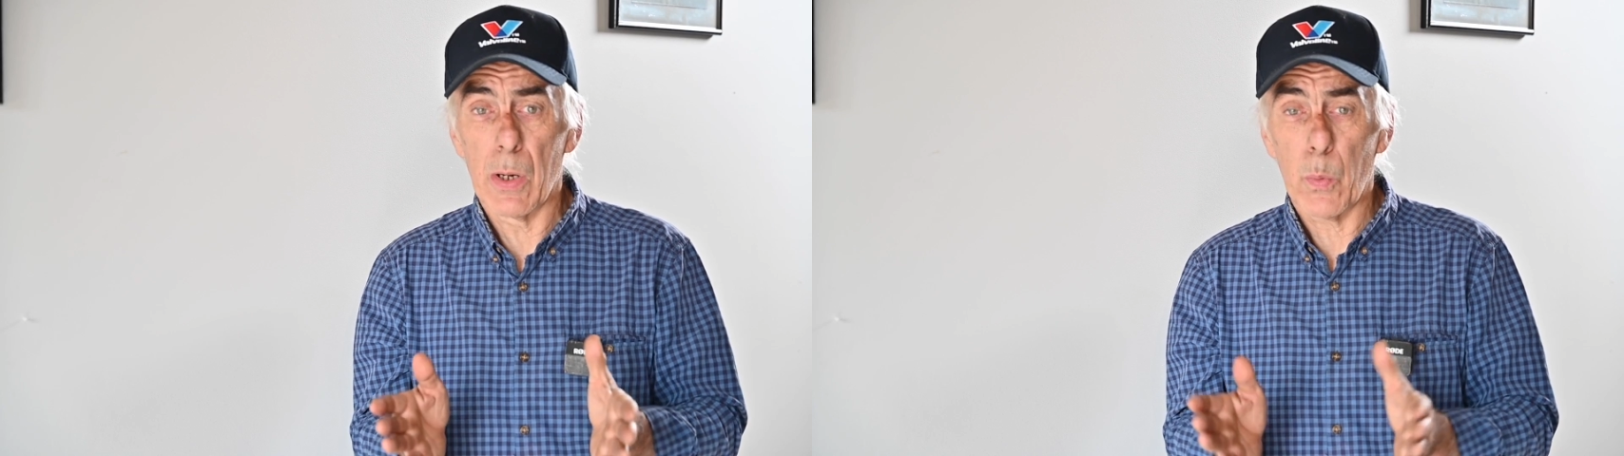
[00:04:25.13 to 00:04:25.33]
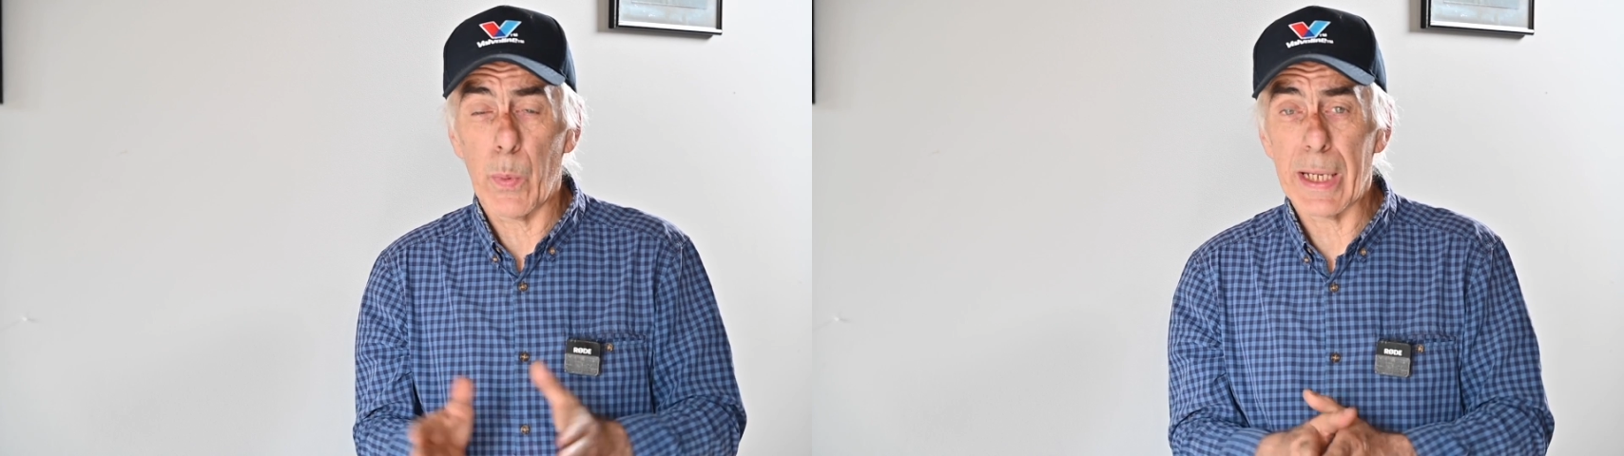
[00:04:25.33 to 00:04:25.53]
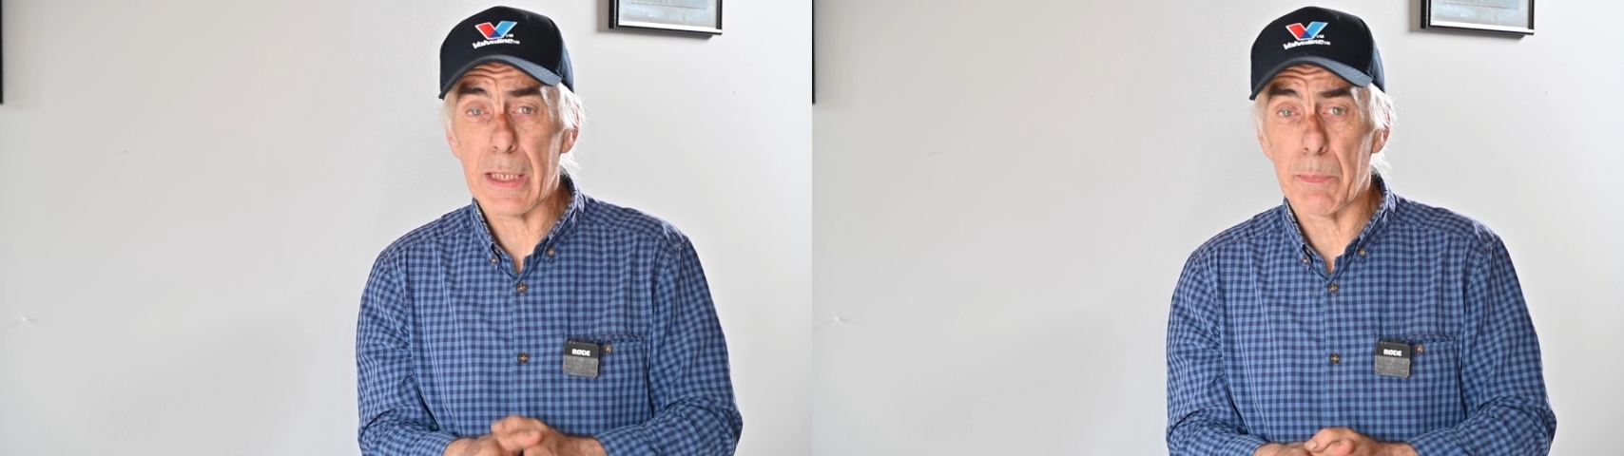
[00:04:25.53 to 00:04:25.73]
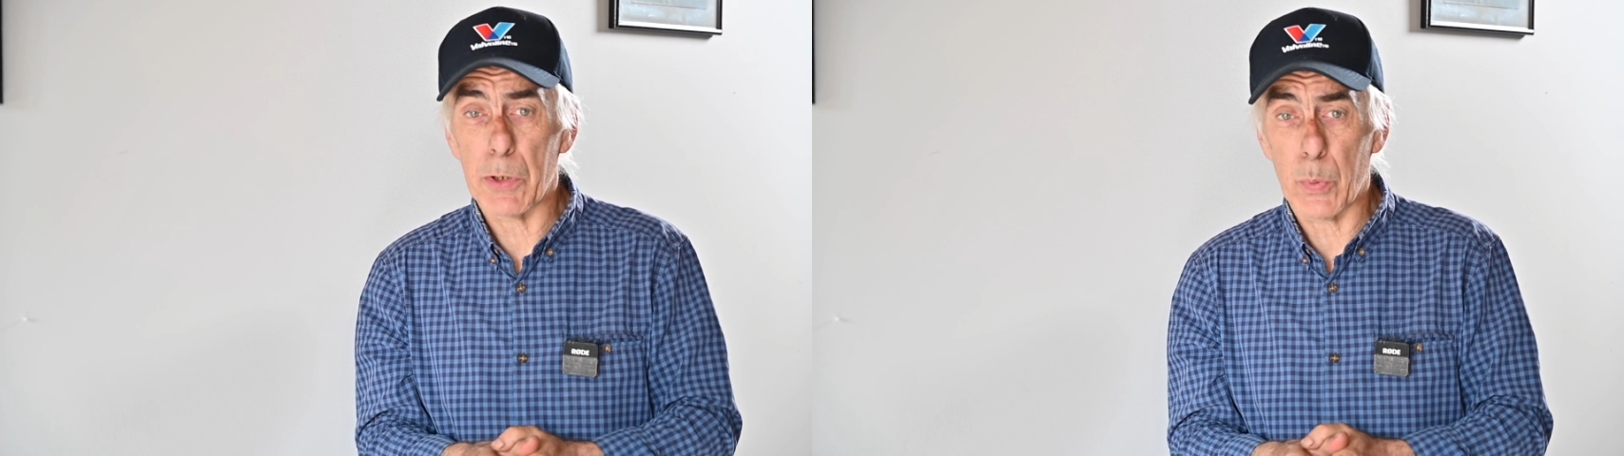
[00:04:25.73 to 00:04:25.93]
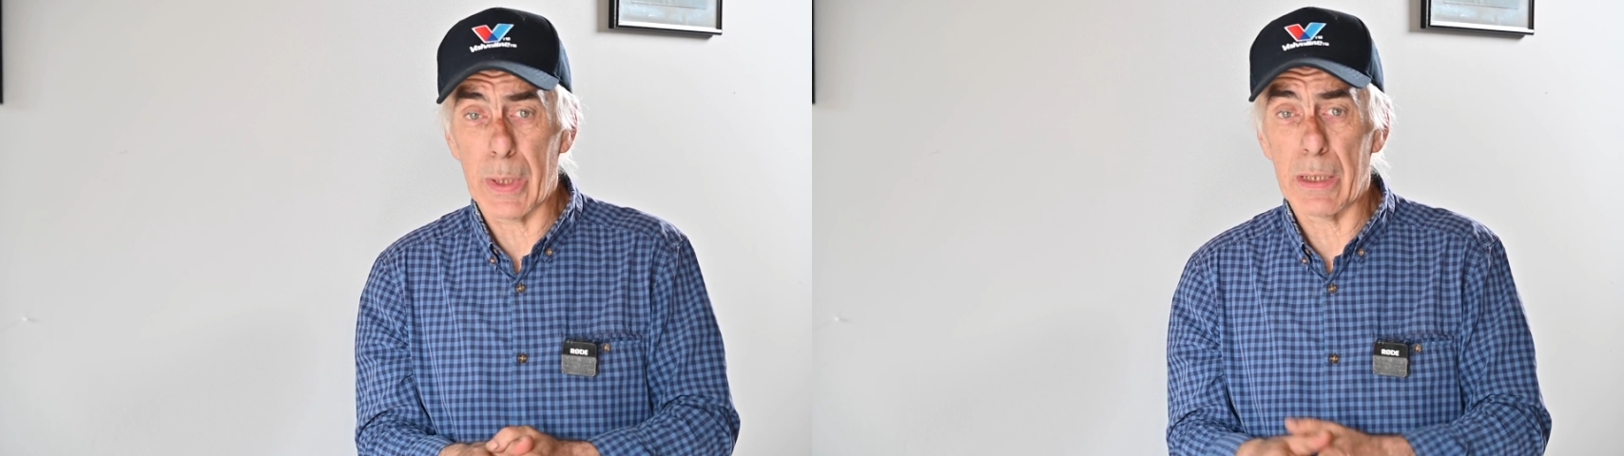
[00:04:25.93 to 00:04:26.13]
weight
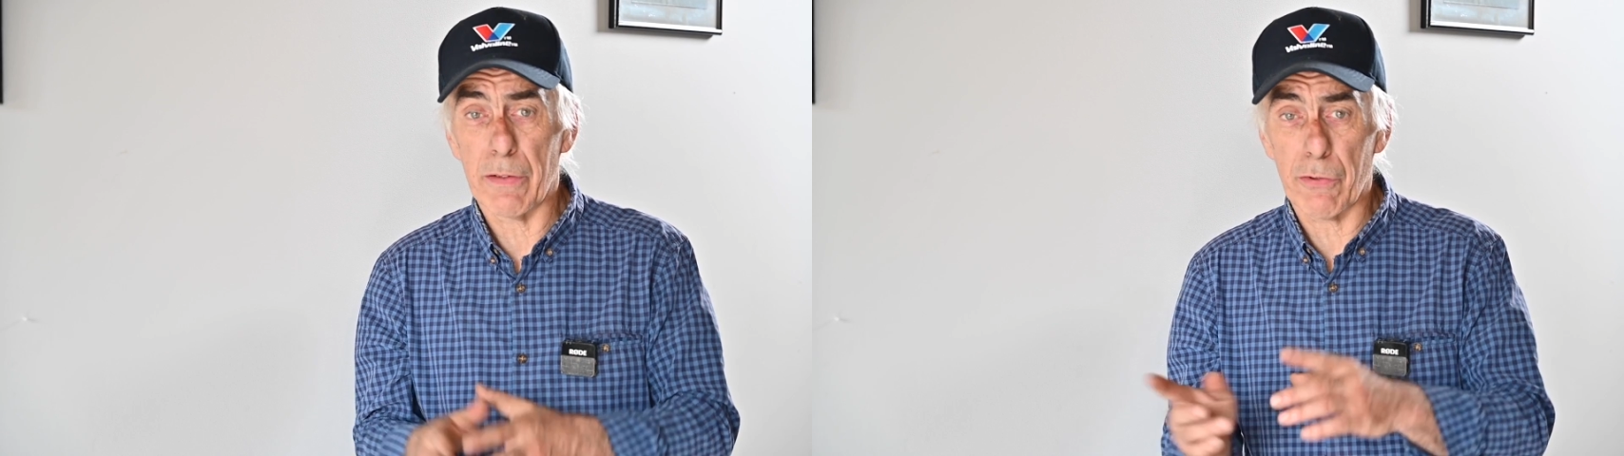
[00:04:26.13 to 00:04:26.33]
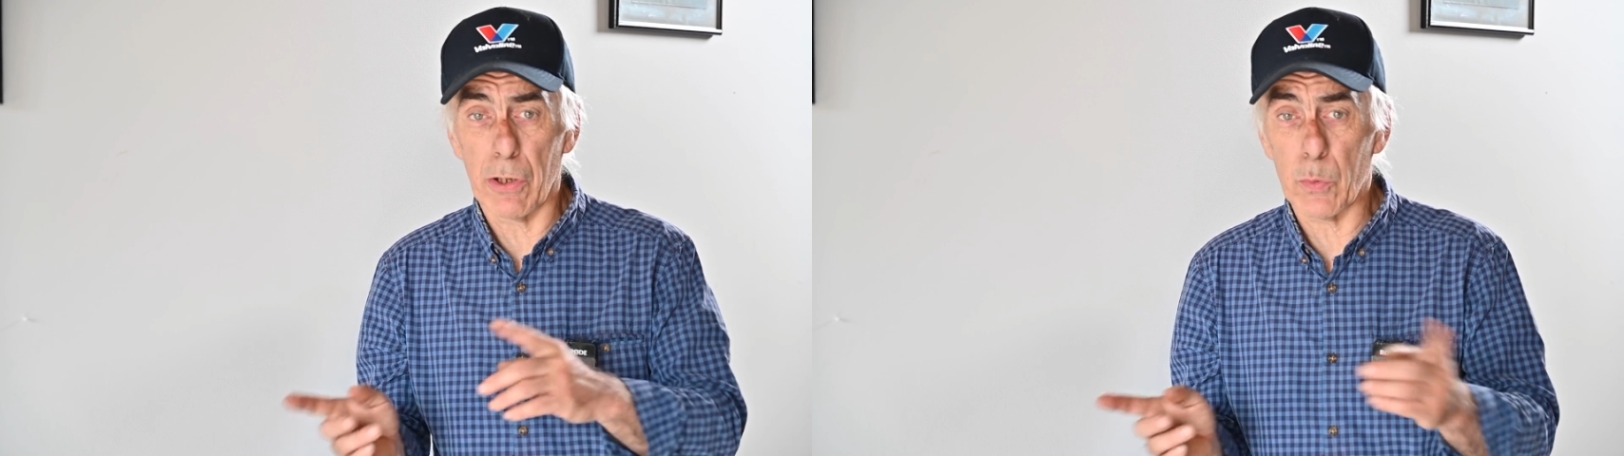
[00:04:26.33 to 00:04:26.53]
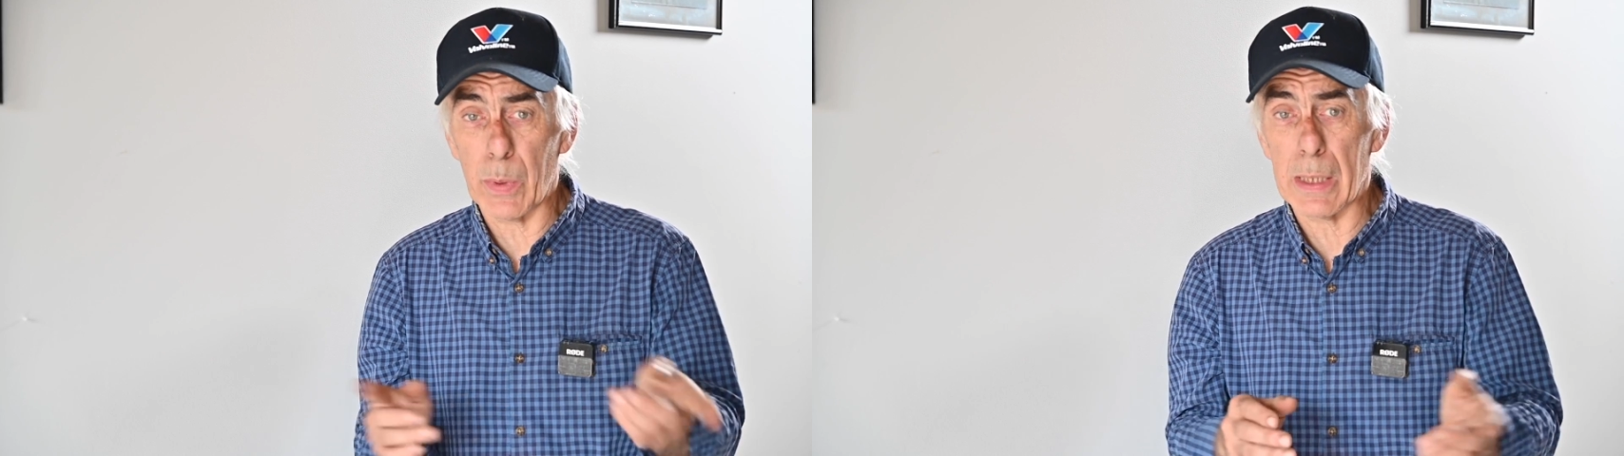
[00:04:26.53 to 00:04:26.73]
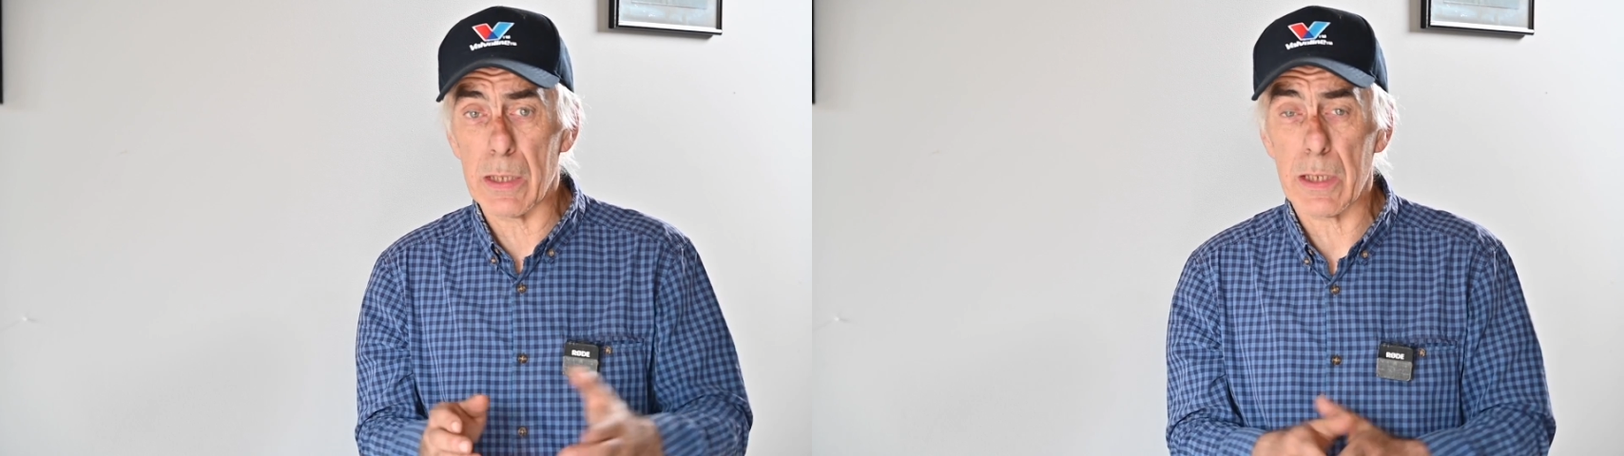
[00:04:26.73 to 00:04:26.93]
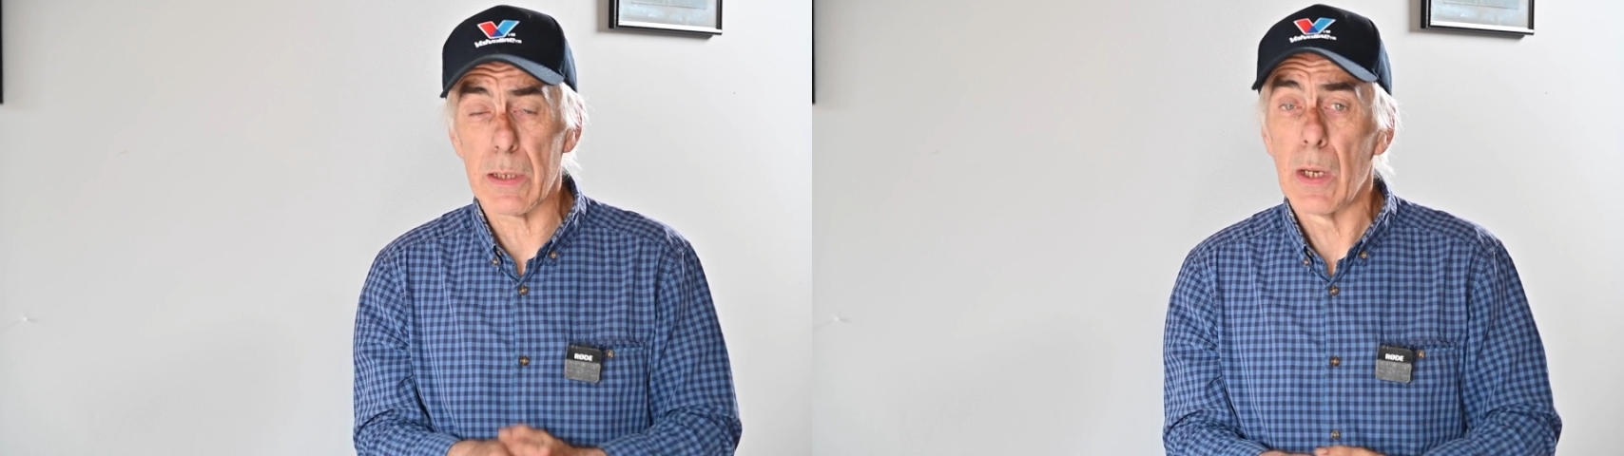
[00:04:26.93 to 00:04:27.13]
between the front
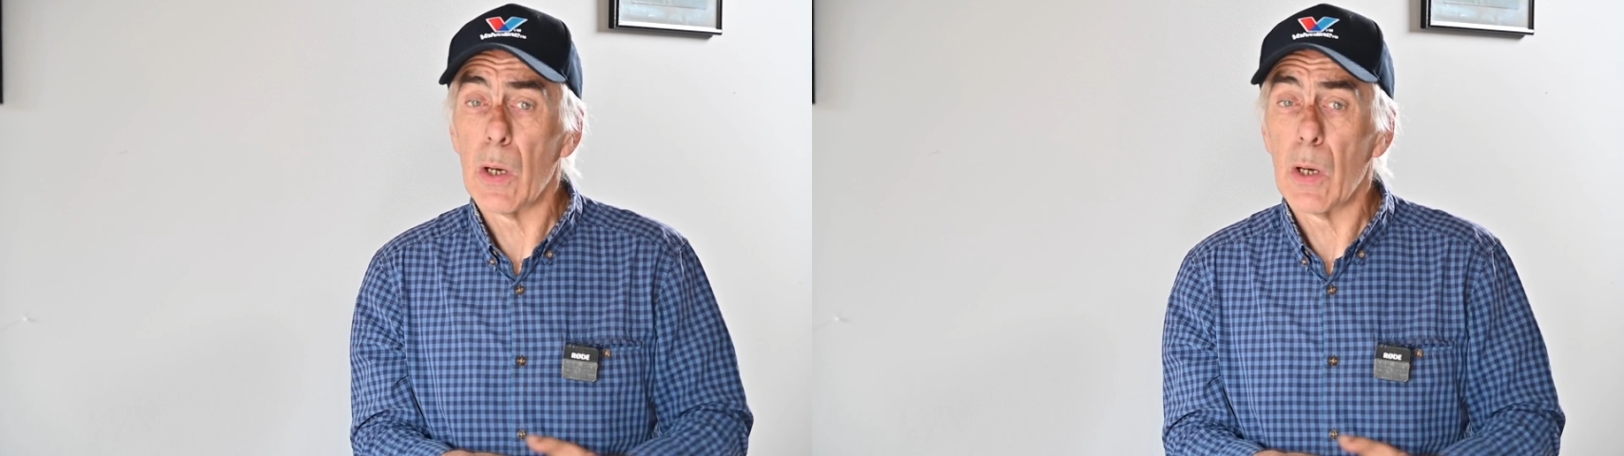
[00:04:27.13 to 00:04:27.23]
wheels